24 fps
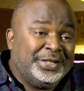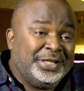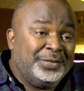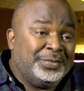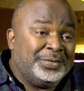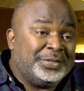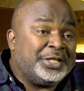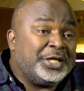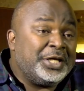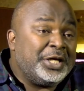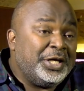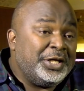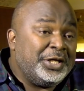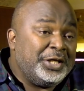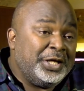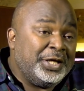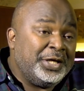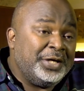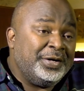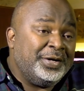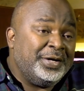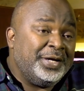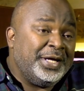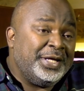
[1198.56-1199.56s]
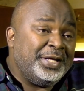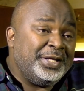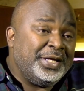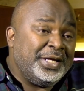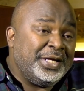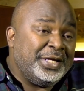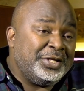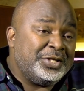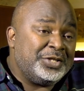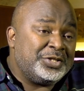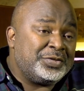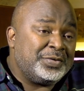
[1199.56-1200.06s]
It was a good year in the
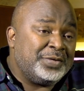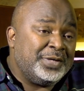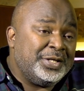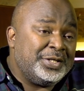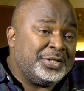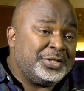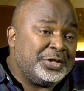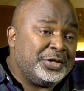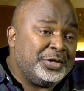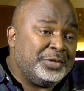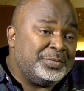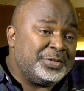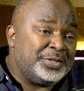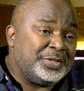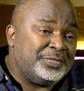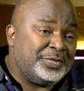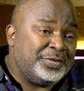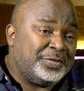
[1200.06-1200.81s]
industry in terms of